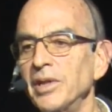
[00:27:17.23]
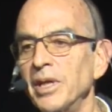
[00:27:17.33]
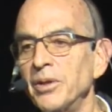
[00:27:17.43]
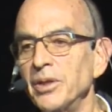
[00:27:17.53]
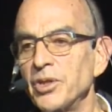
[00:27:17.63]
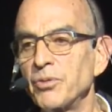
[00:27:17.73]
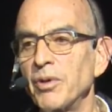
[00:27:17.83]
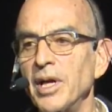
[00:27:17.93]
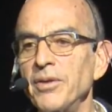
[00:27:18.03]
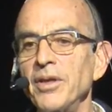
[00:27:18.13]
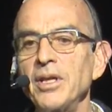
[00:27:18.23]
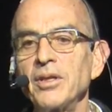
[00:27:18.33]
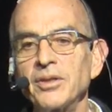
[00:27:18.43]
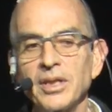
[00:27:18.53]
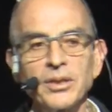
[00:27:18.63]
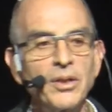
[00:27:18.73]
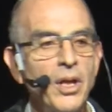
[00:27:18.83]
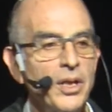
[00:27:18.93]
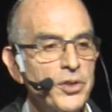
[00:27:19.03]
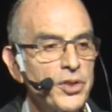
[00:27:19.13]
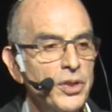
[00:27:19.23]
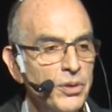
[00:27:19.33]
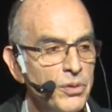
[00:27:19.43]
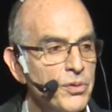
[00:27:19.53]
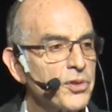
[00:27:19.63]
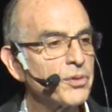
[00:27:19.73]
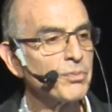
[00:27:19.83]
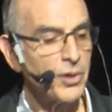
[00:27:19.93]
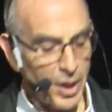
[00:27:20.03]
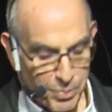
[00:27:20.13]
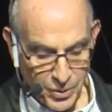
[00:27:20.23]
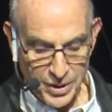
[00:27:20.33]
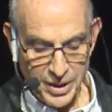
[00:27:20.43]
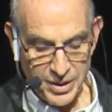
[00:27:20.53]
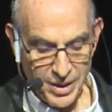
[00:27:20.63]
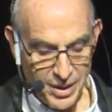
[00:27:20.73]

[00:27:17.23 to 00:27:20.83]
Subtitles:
areas where I think the technology used properly